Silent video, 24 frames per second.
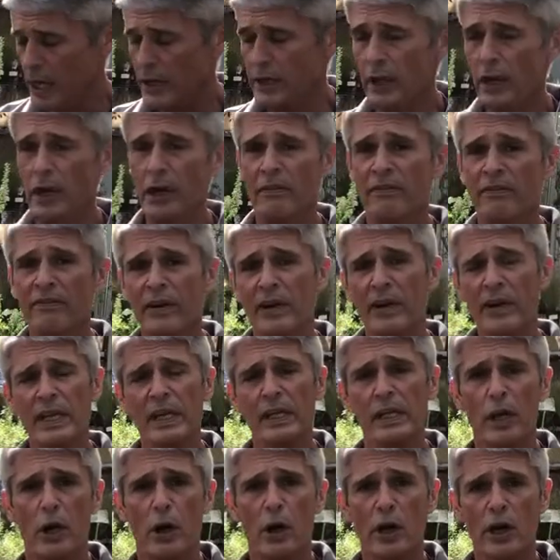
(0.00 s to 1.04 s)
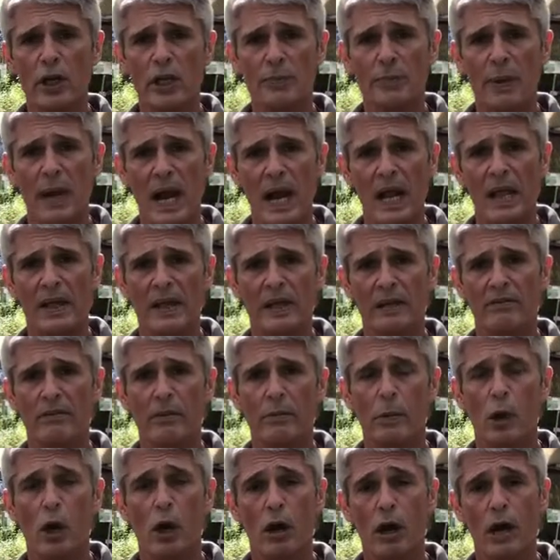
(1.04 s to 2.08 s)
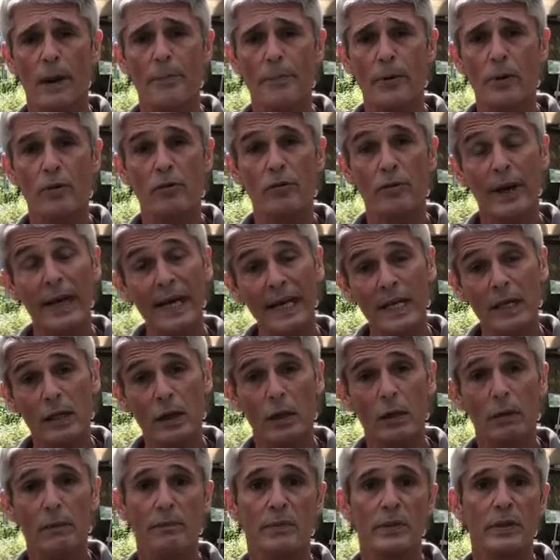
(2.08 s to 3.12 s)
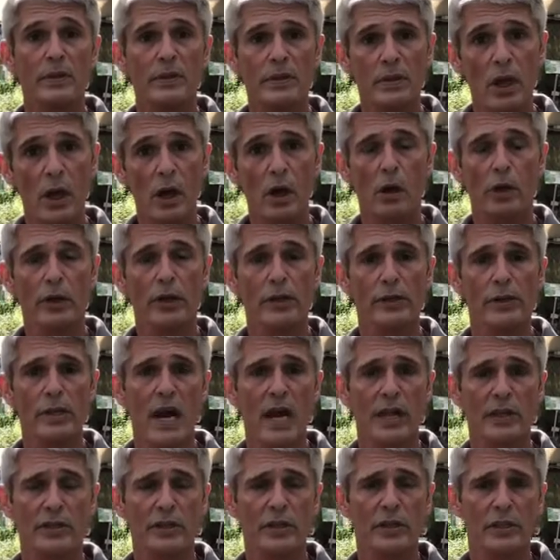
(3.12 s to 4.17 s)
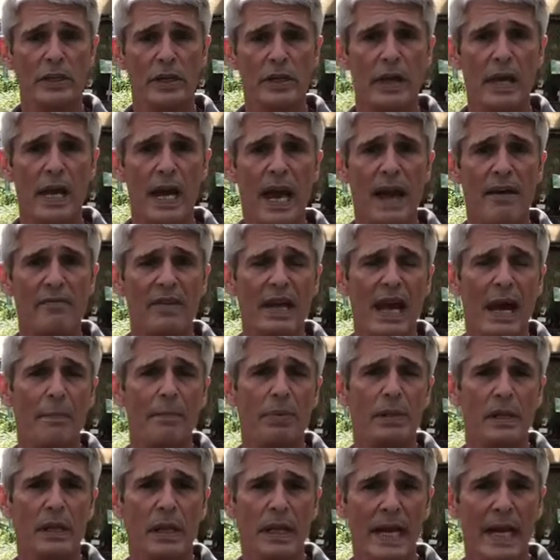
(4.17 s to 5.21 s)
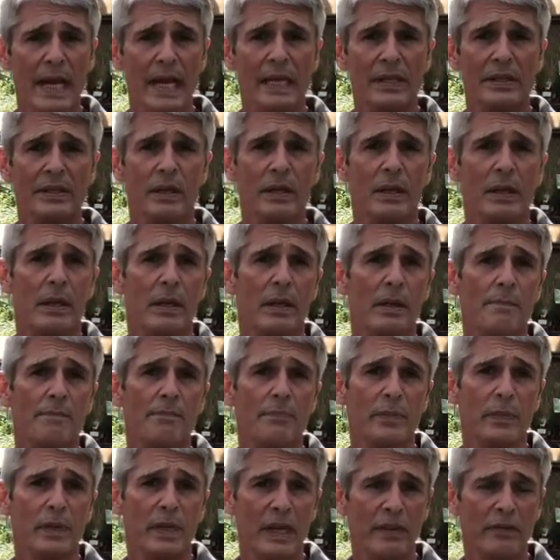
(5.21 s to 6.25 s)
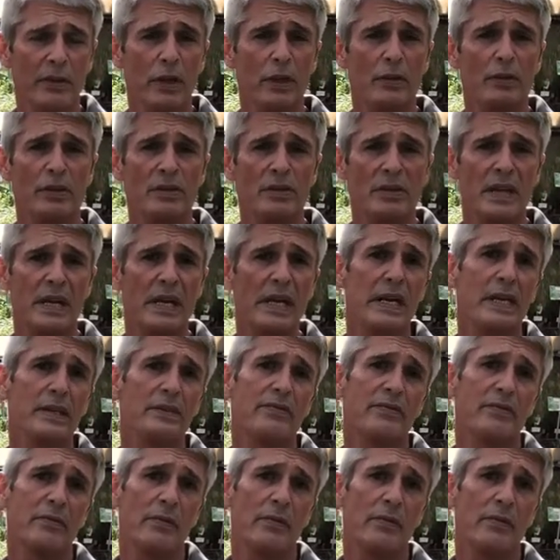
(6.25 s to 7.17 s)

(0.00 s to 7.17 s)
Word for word: a, a, very large palette of them are perennial. So you're not just gonna have that plant giving you seeds